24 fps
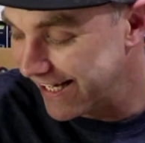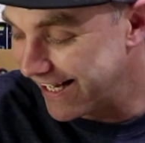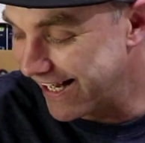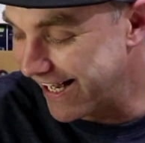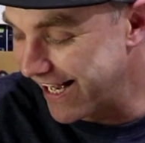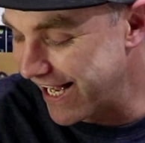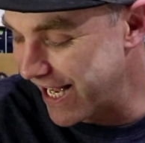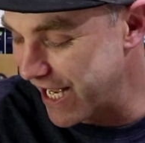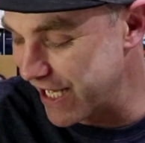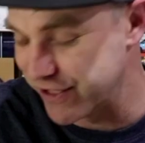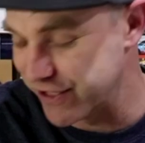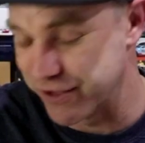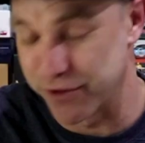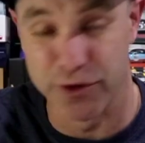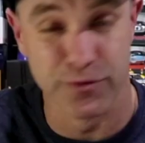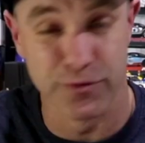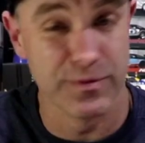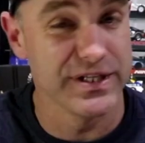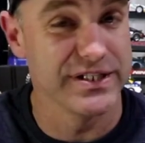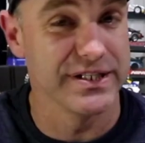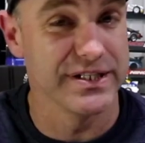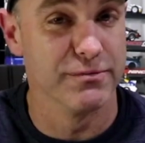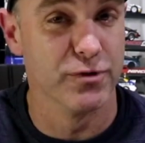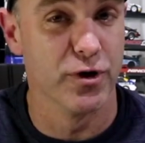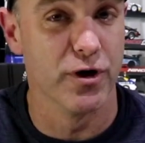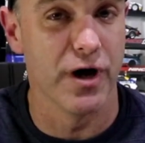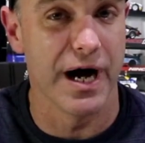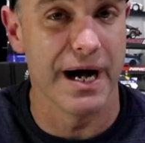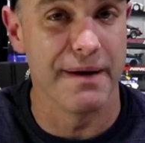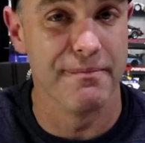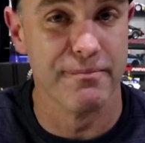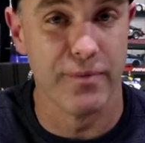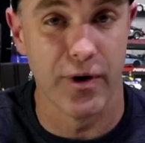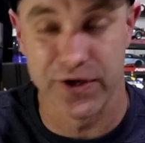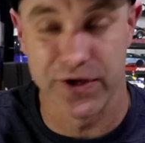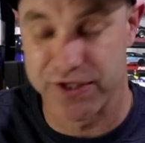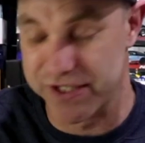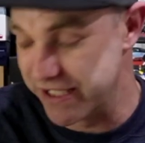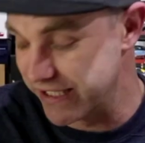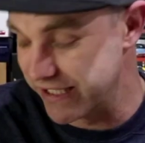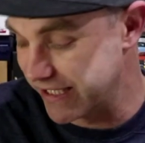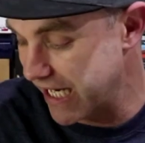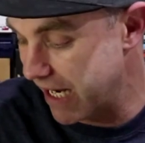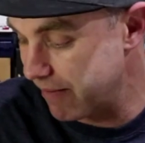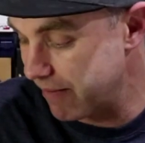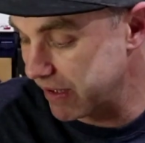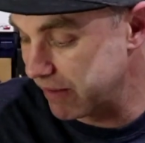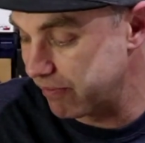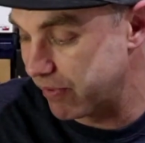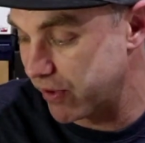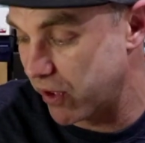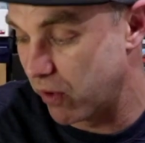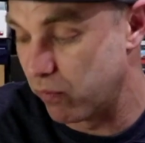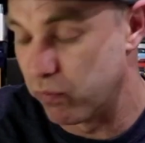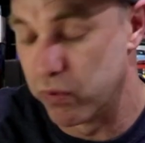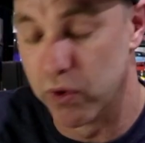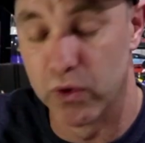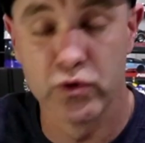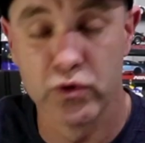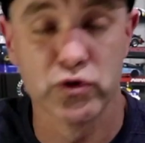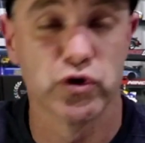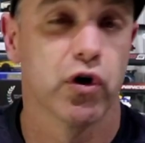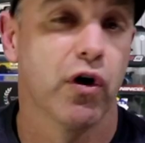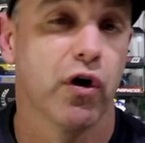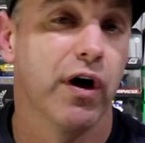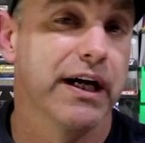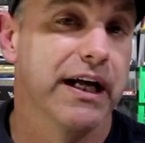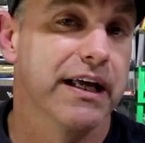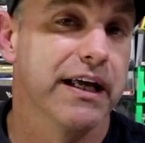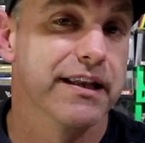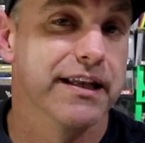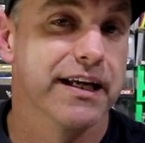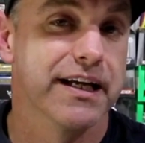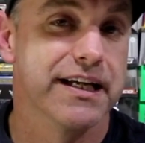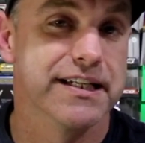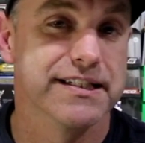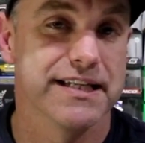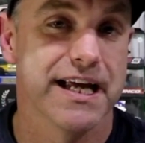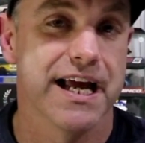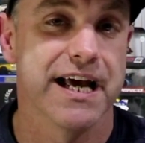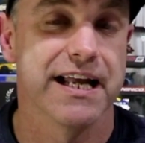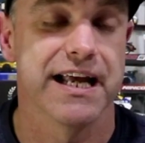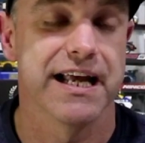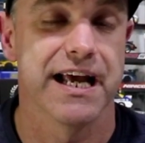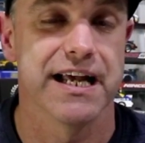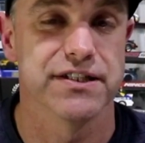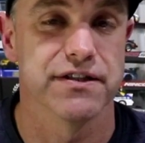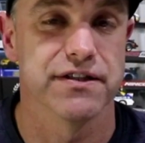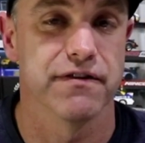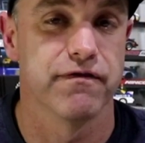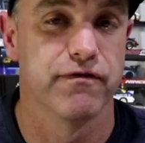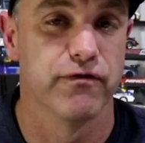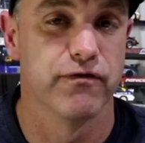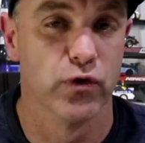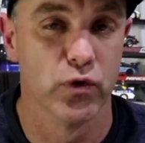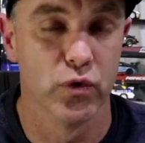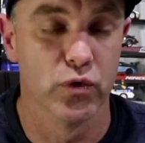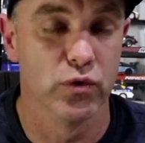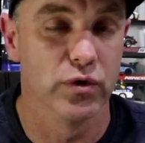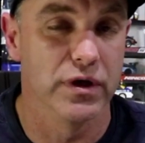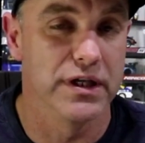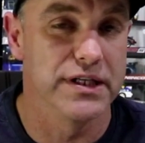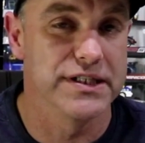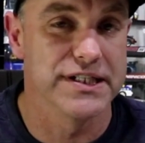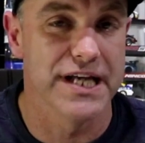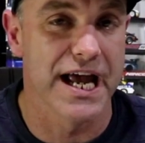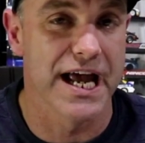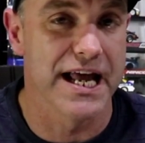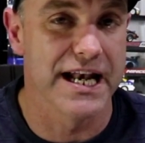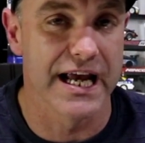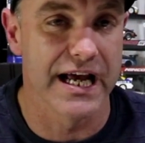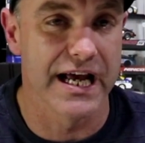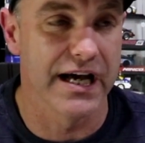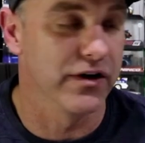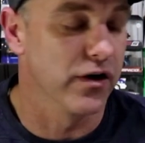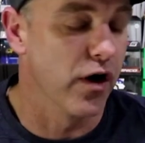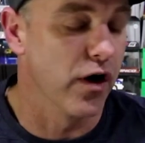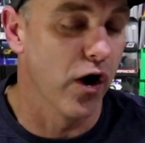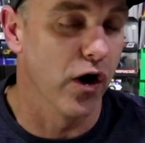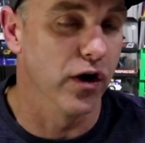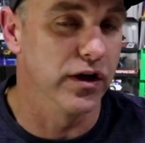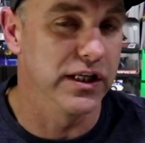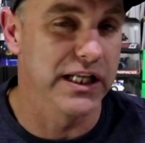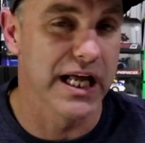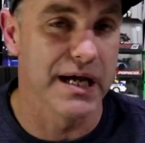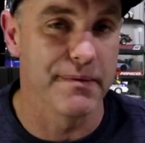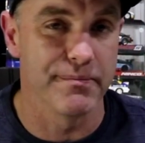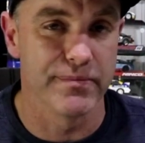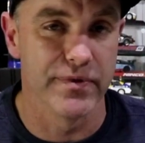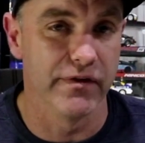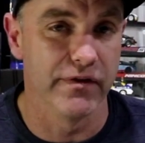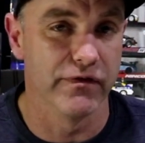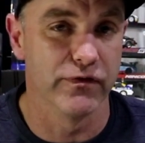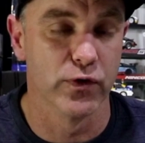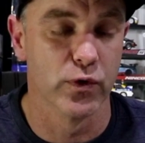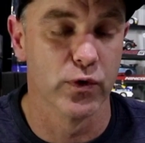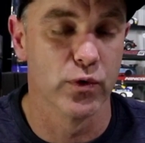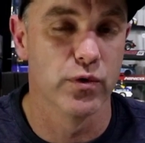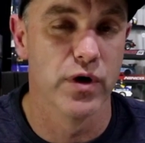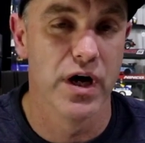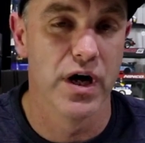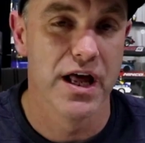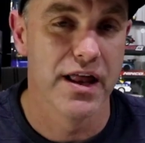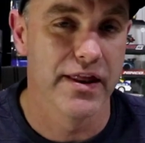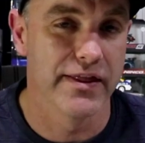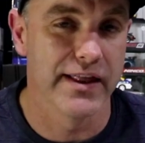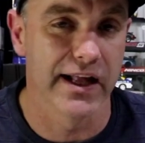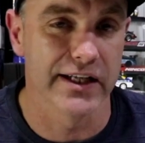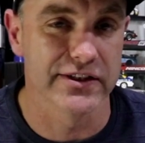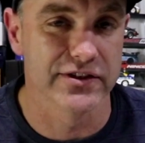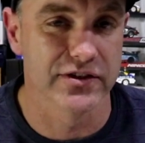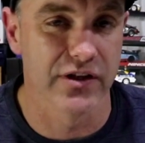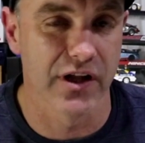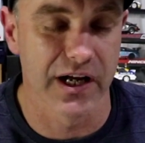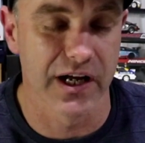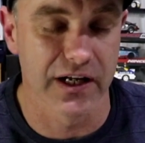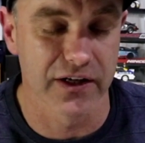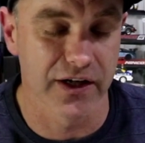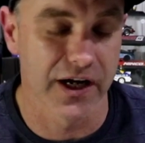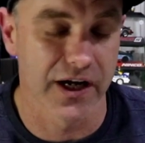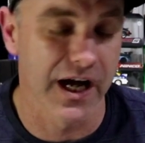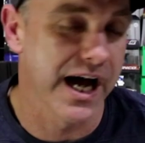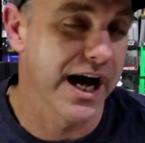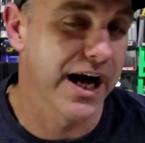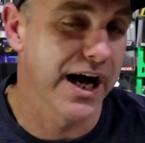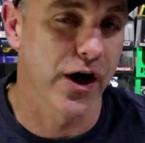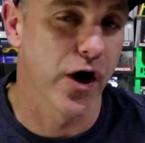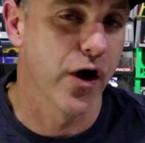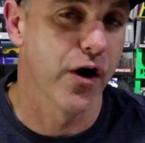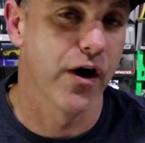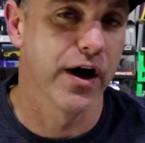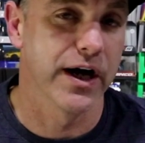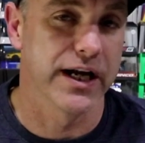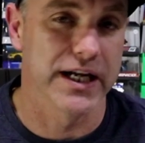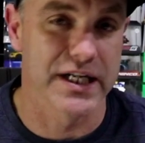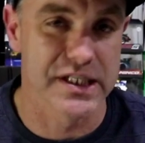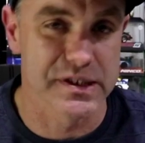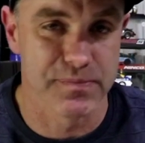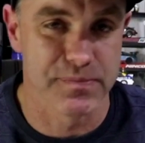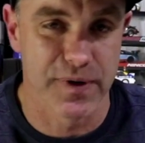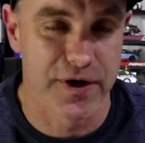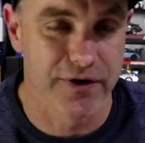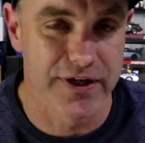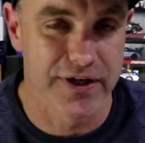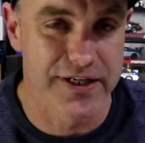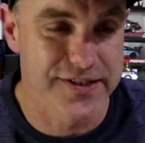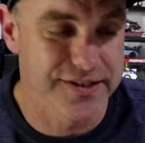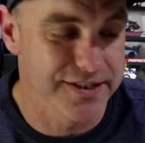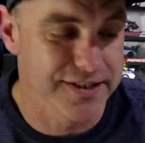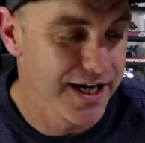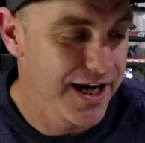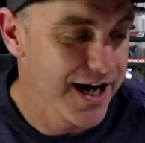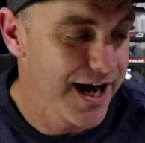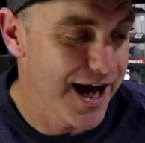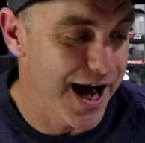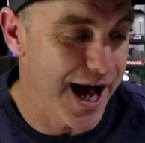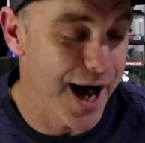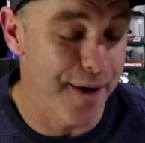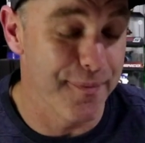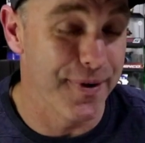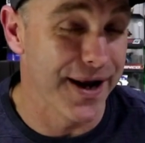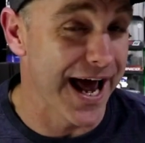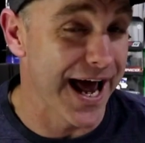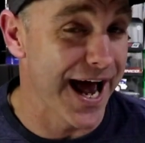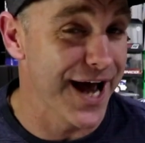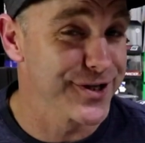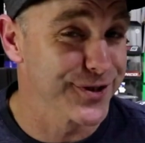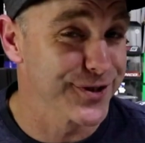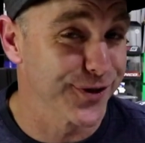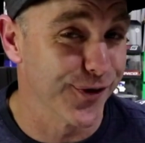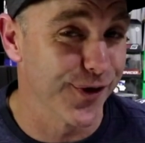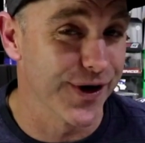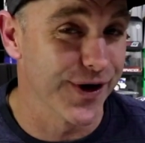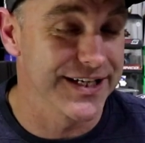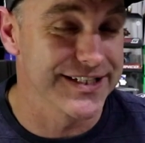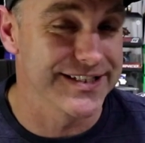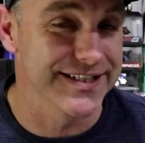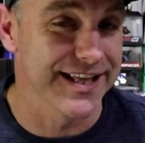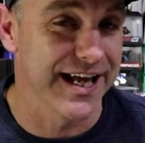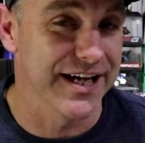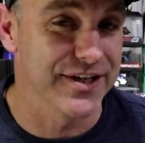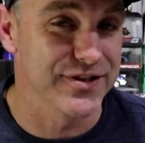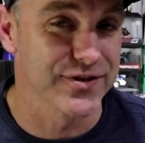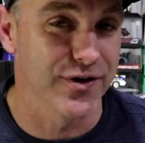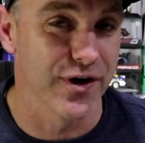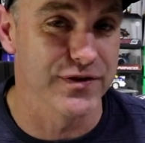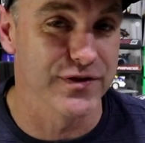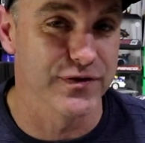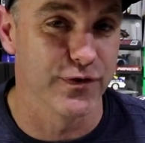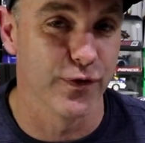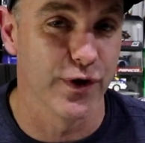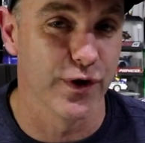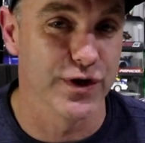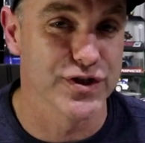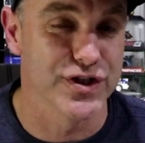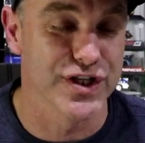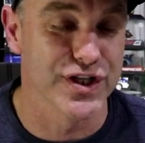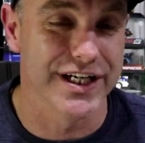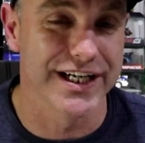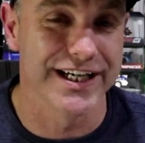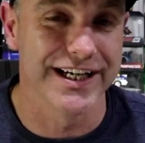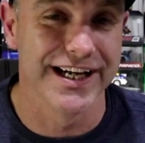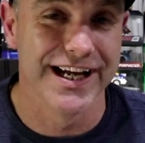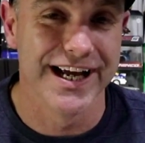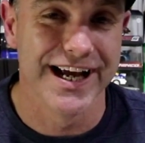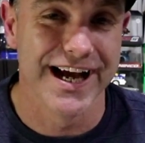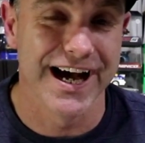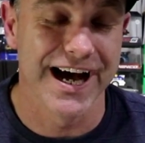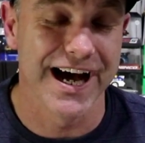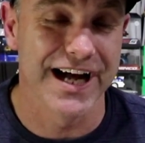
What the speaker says: So there'll be some more unboxings coming, but I will try and get these out as a full teardown, hot lap, the full That Slot Car Guy experience. But as always, thanks guys for watching.